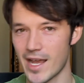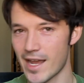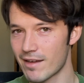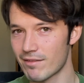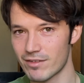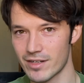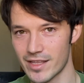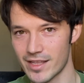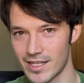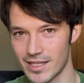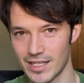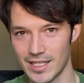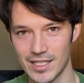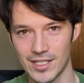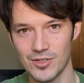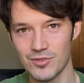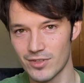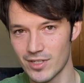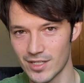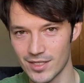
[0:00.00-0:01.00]
everything that
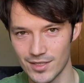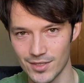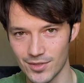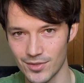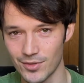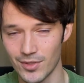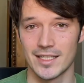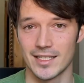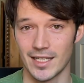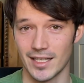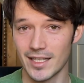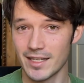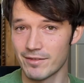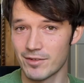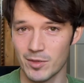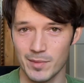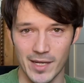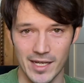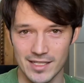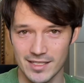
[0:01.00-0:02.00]
you can do to live
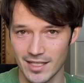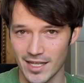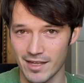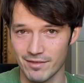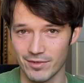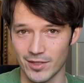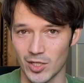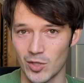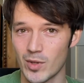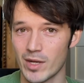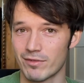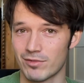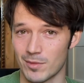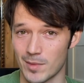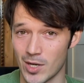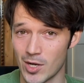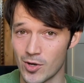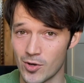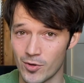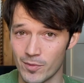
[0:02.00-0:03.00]
your best life and quit from
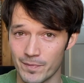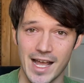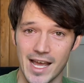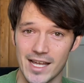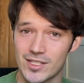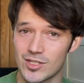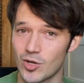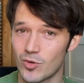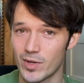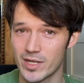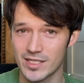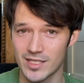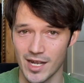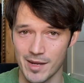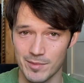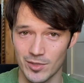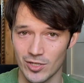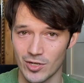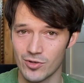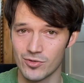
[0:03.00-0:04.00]
home. As always,
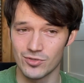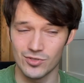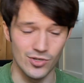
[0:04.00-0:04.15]
I'm your host